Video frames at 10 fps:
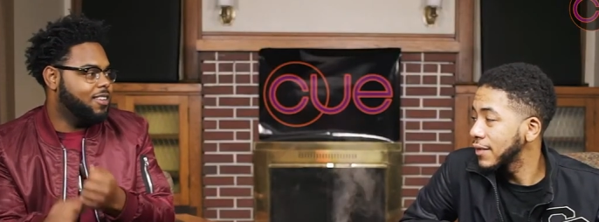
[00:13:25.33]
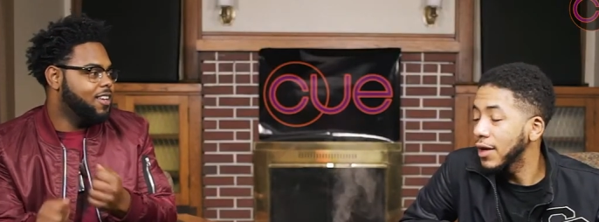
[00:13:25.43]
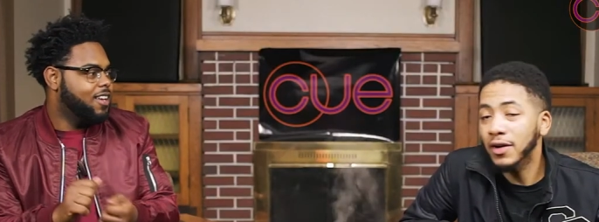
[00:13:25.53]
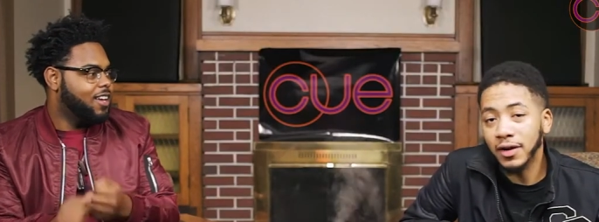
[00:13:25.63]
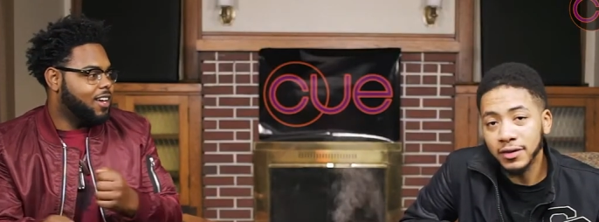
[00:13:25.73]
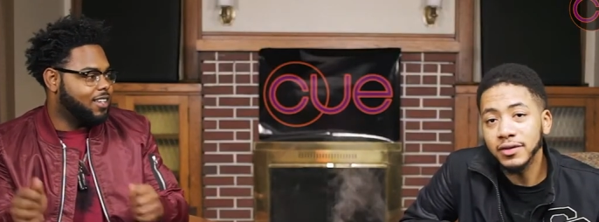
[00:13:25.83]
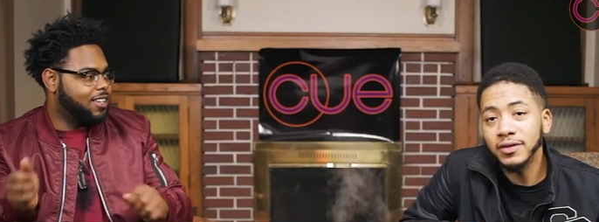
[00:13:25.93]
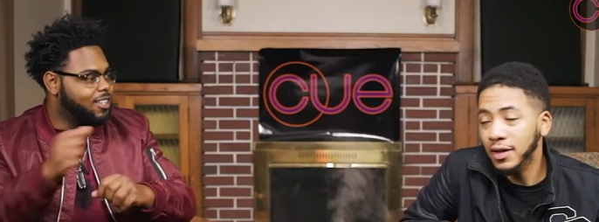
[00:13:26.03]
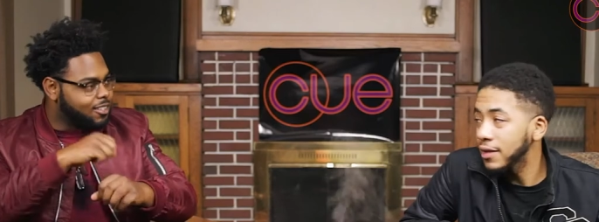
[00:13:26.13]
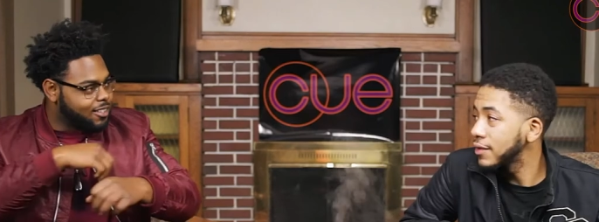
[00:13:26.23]
Speaker 1: Okay. And then
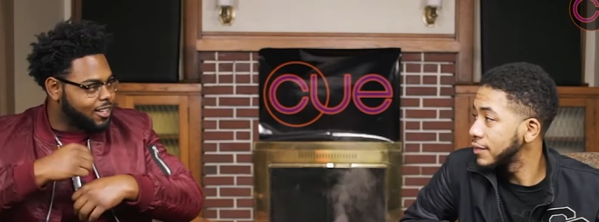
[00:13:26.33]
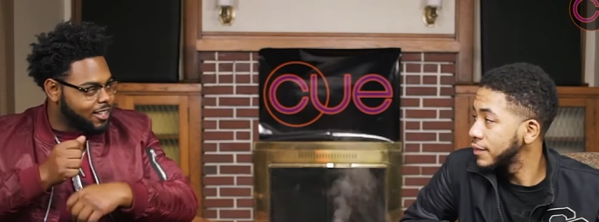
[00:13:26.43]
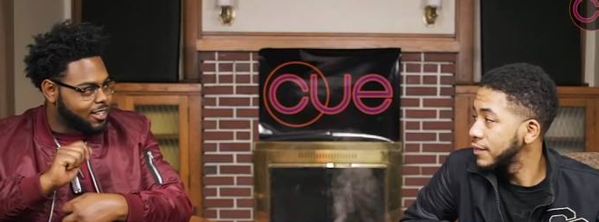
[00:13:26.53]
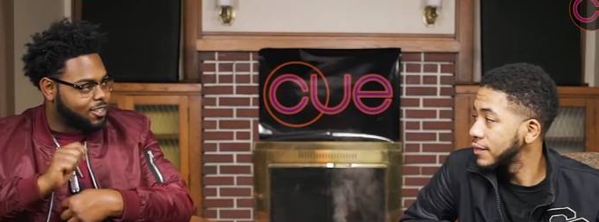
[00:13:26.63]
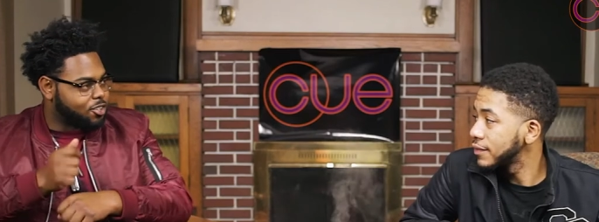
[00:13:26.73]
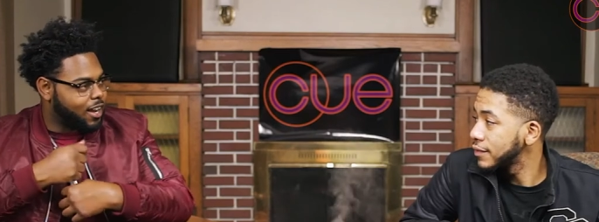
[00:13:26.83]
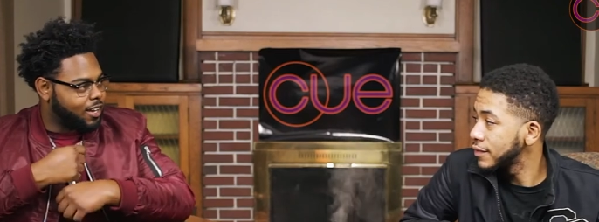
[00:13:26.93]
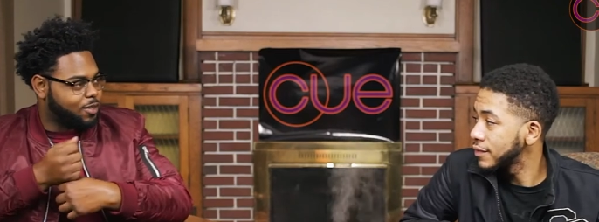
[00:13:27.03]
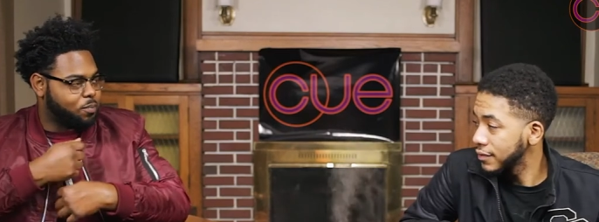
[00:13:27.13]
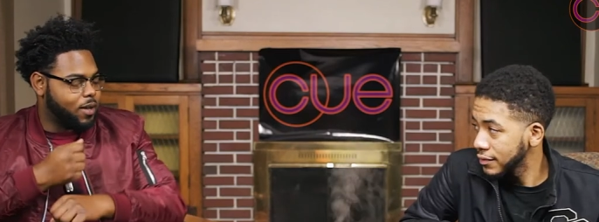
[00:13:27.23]
he he cracked
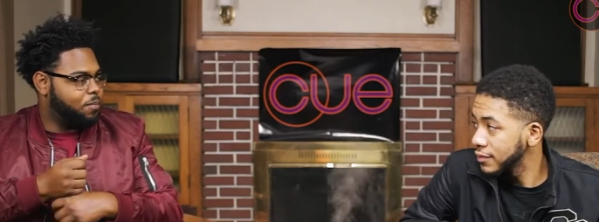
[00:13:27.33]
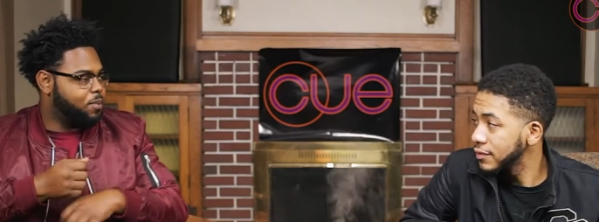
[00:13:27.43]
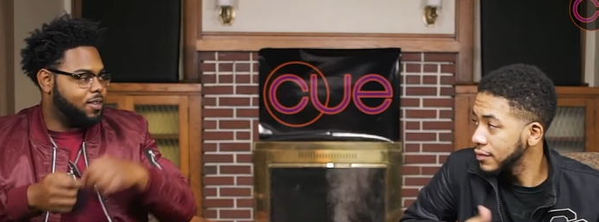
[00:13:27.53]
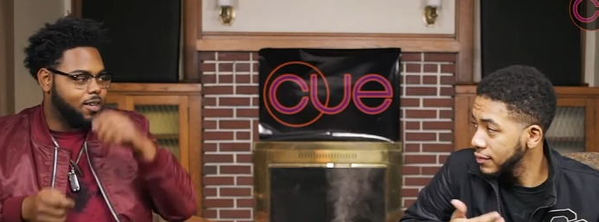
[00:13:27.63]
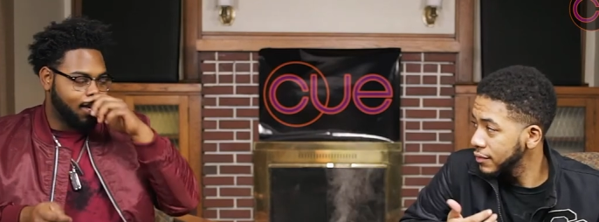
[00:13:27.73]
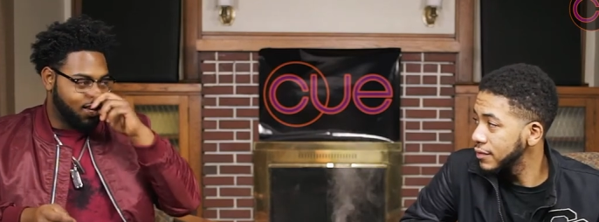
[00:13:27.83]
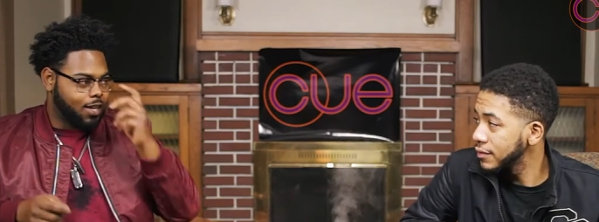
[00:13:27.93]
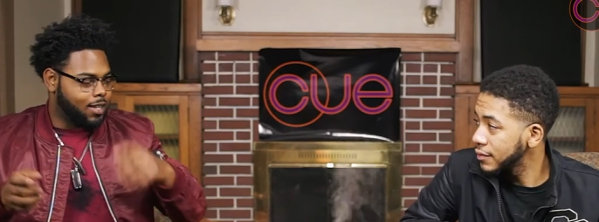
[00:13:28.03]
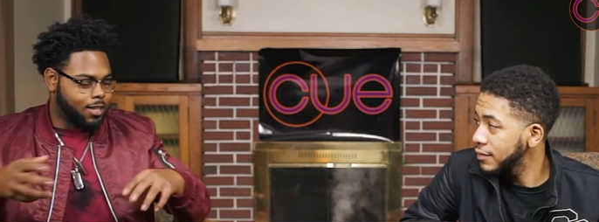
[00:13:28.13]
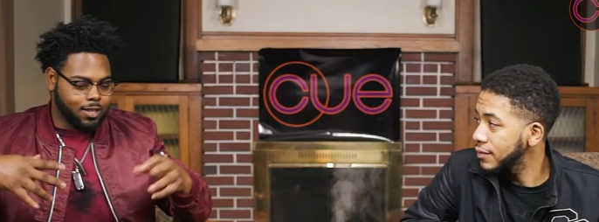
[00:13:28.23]
the pepper. Mm-hmm.
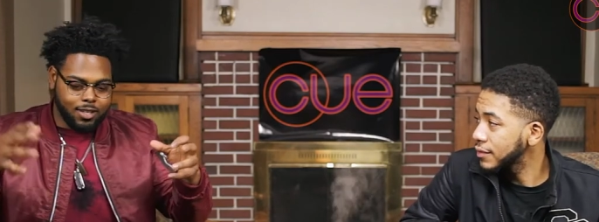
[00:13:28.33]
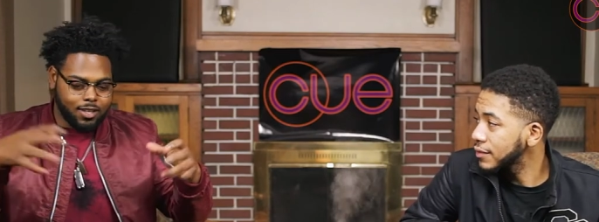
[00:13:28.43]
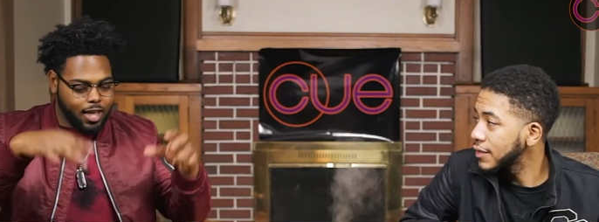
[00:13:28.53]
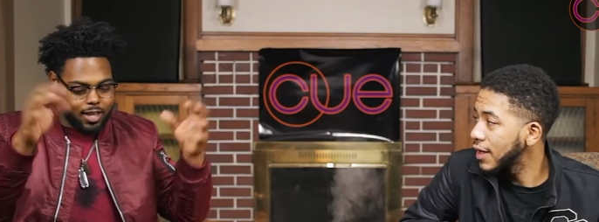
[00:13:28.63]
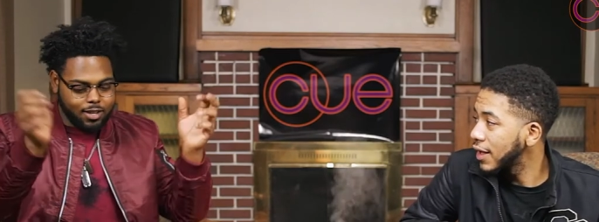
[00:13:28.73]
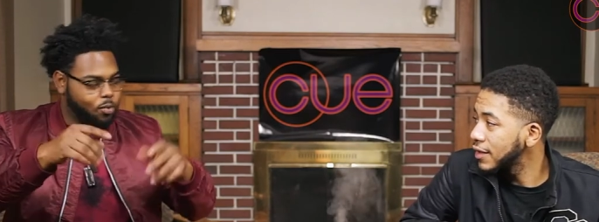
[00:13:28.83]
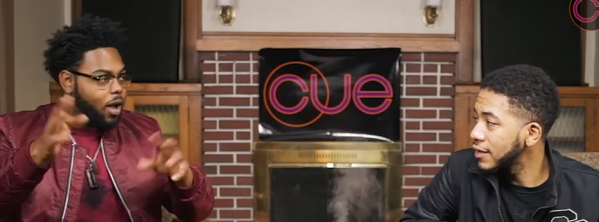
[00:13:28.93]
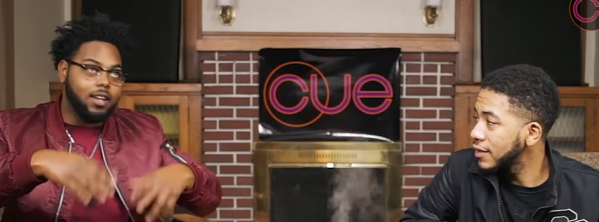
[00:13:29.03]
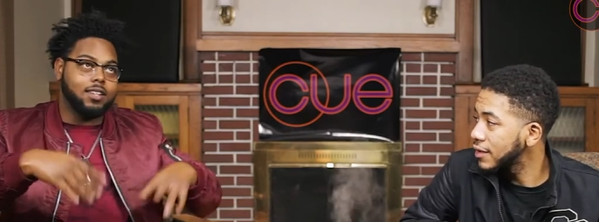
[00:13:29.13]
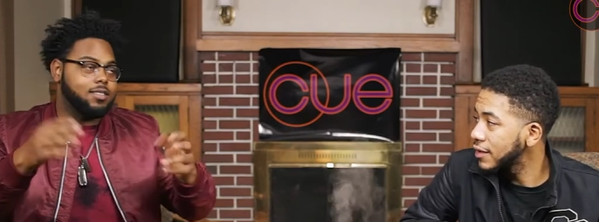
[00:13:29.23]
And then he added
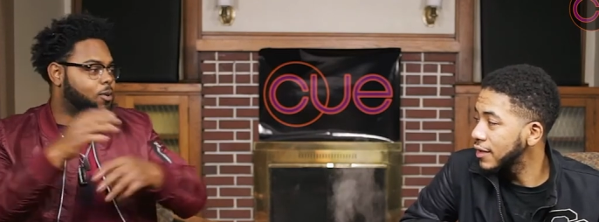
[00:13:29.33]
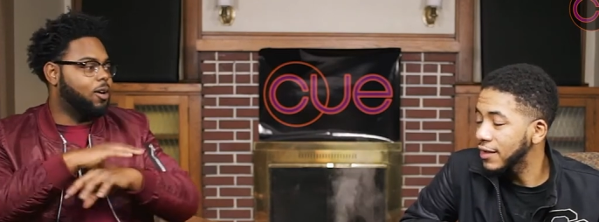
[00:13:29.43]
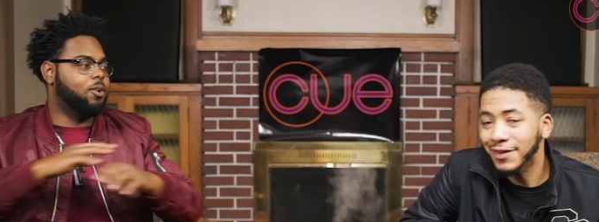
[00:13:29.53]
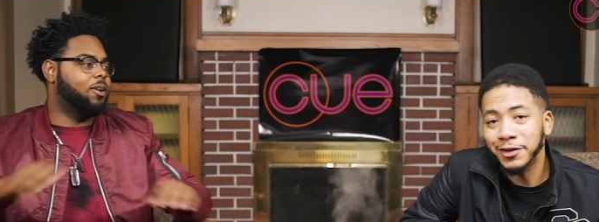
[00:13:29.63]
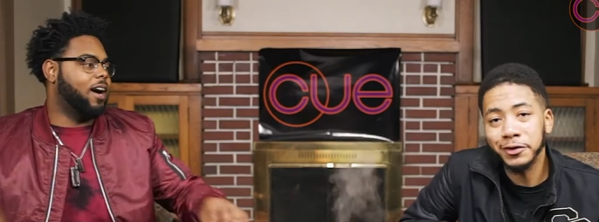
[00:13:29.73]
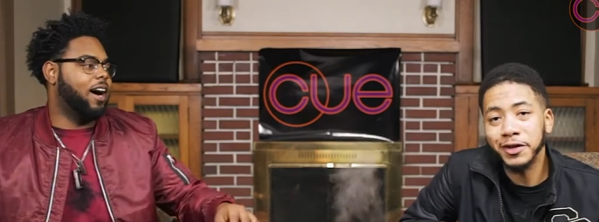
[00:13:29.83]
wetness, bro.